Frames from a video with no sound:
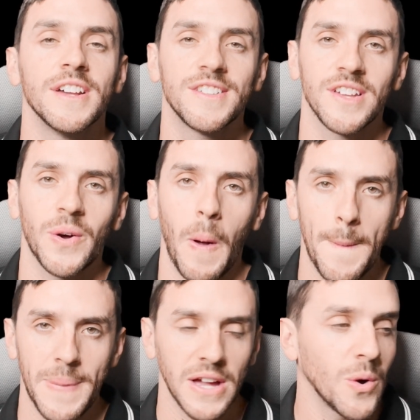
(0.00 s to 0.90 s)
So
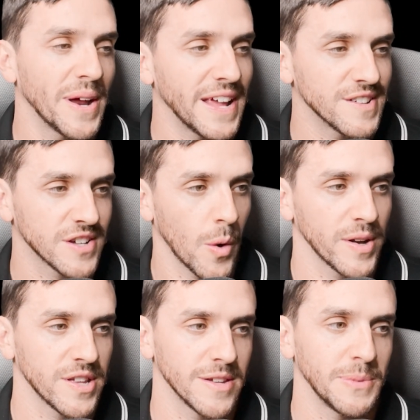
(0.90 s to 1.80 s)
Bitcoin is
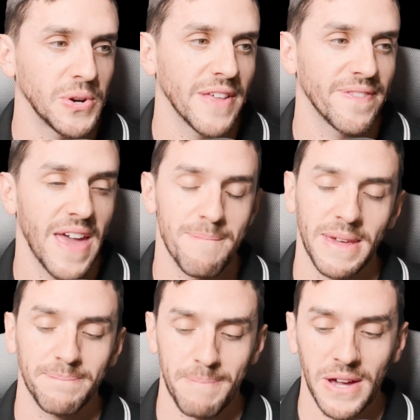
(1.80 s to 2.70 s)
going to the moon, and
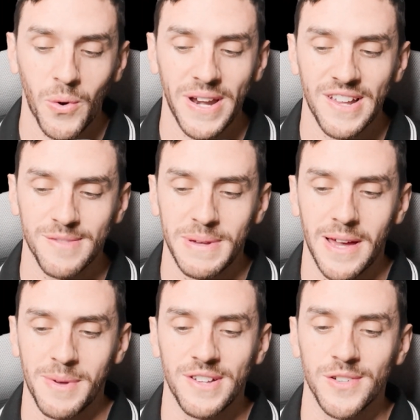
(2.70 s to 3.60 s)
Bitcoin is
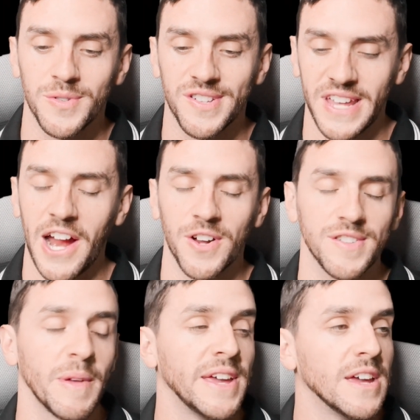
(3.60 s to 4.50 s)
becoming so
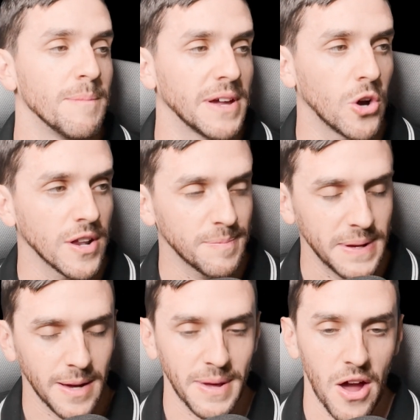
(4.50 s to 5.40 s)
scarce. Bitcoin is
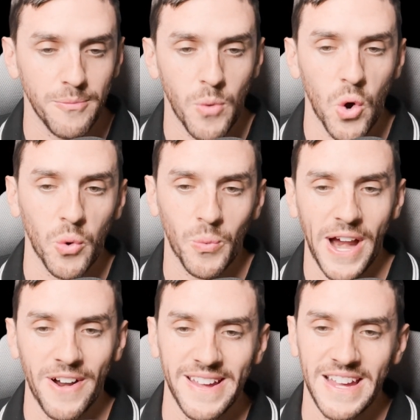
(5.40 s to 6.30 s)
becoming more
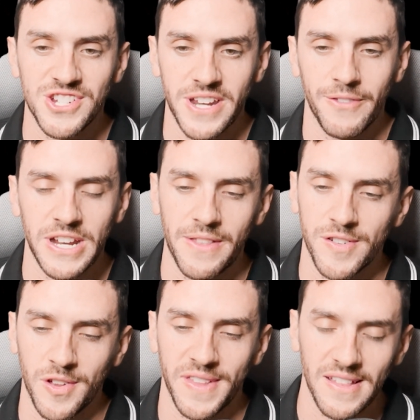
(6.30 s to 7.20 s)
rare each and every day.
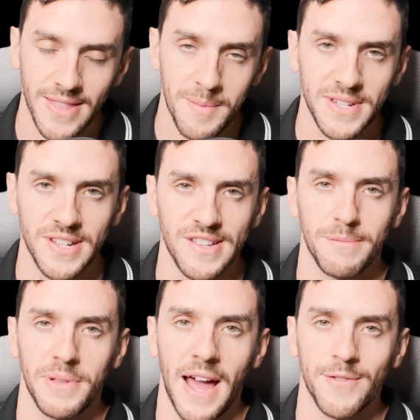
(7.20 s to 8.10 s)
There's only a limited
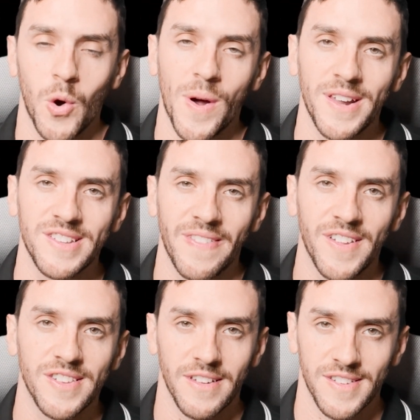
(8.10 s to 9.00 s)
supply of coins, and
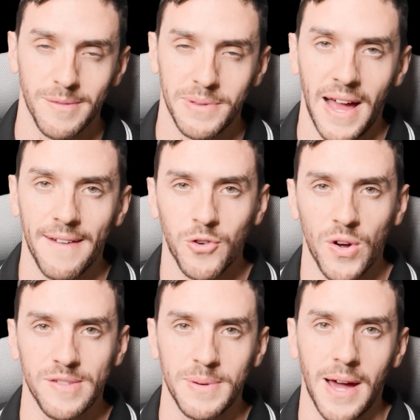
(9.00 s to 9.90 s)
this supply of
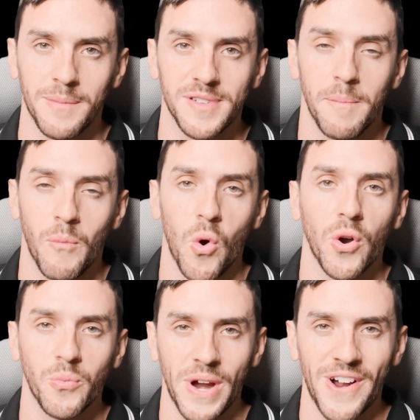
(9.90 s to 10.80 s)
coins becomes
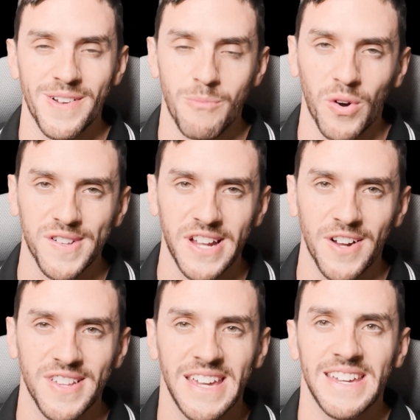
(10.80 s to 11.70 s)
more rare and more
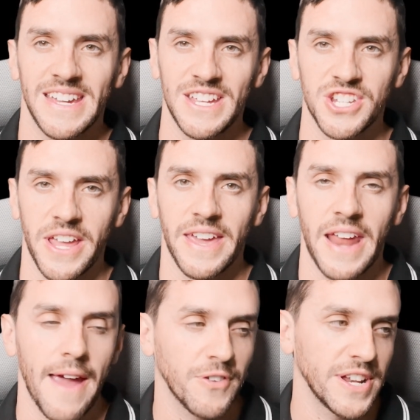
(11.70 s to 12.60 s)
scarce each
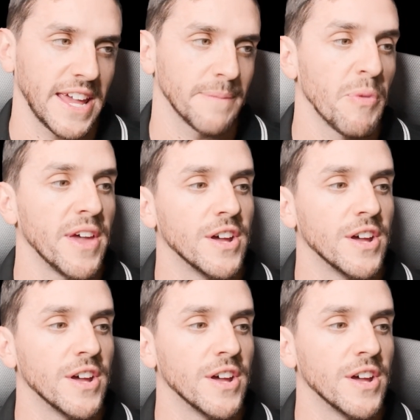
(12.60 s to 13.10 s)
and every day.